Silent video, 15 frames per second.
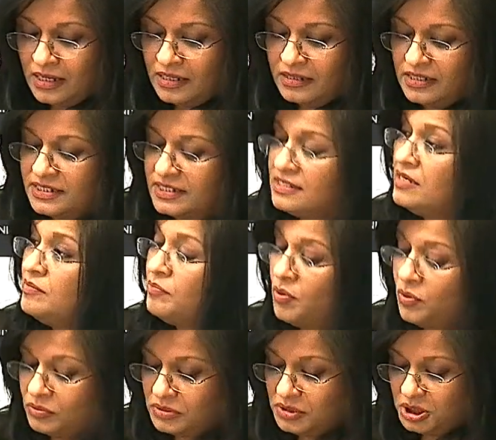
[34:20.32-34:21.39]
This is an
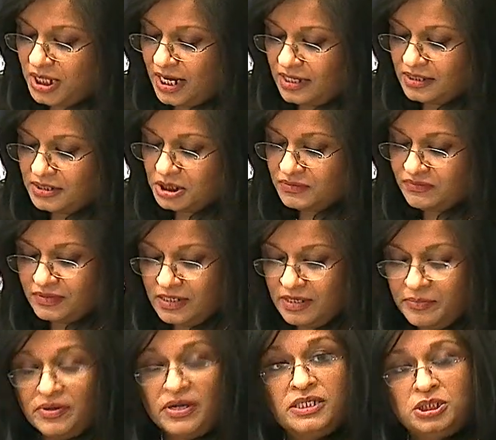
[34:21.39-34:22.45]
important challenge for the
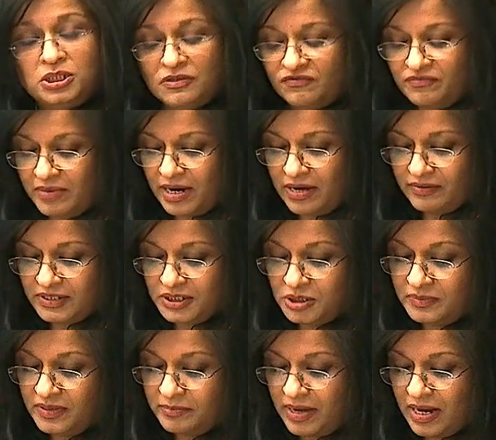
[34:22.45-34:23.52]
liberation of Mary to
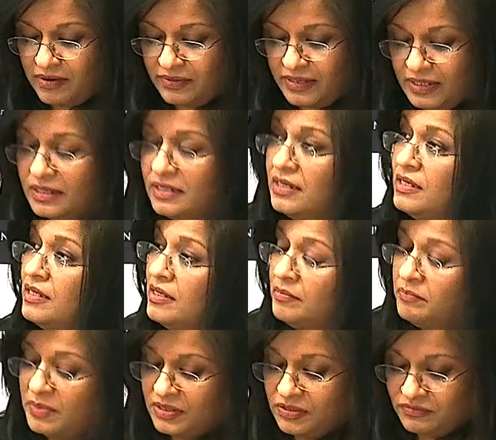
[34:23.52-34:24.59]
be Mary,
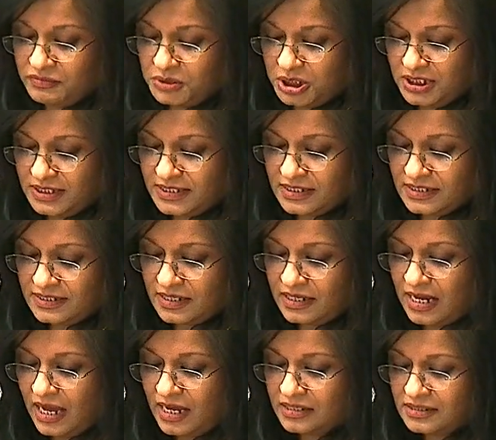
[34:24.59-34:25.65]
Mother of Jesus, and
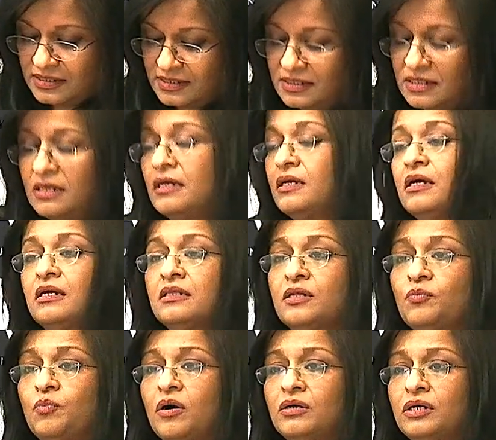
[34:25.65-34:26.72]
hence, the
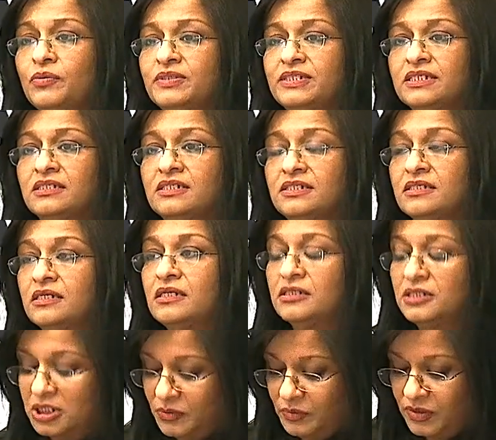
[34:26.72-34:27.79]
one who is
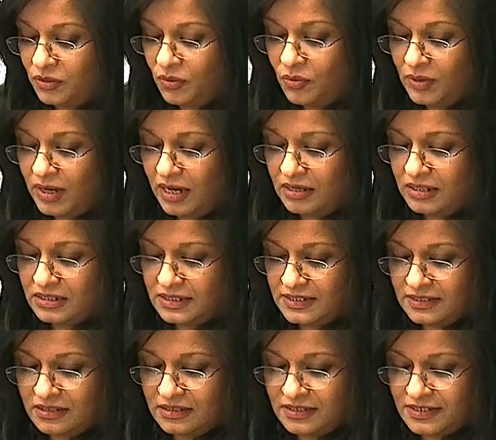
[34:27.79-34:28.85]
concerned with all our
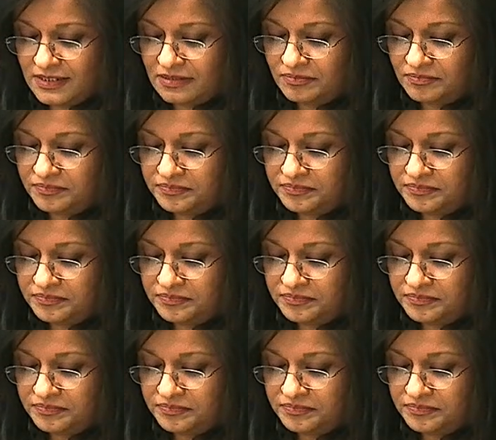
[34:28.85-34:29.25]
concerns.